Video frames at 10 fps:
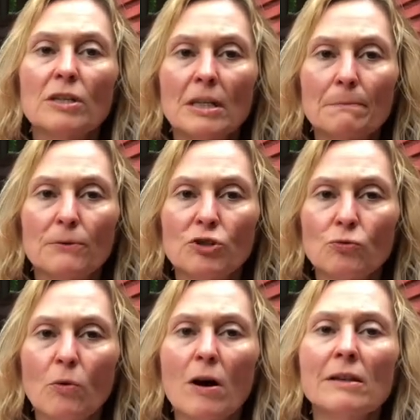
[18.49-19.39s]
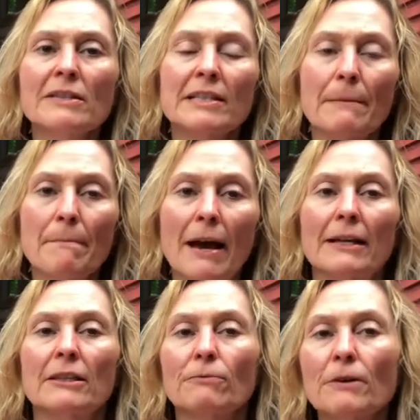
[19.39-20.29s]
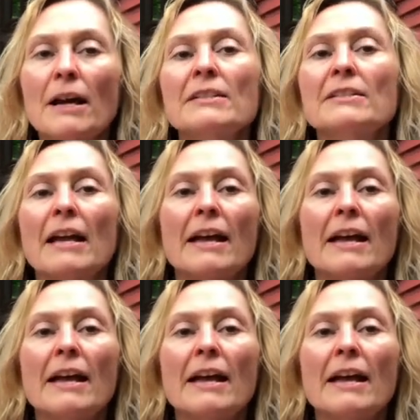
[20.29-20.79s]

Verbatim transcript: keep what you want, send back the rest.